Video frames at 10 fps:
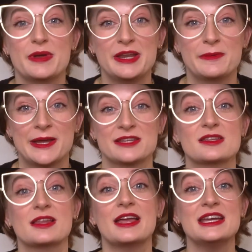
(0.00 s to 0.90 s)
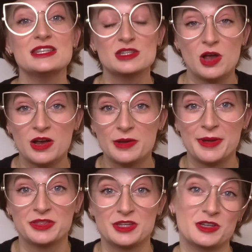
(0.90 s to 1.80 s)
anyways, let's talk
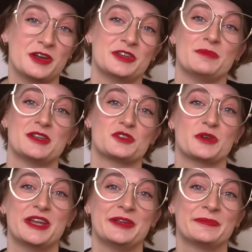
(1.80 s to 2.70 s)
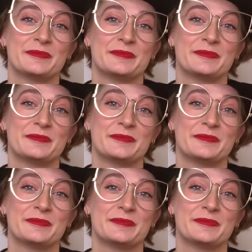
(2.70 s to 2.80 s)
about the documentary.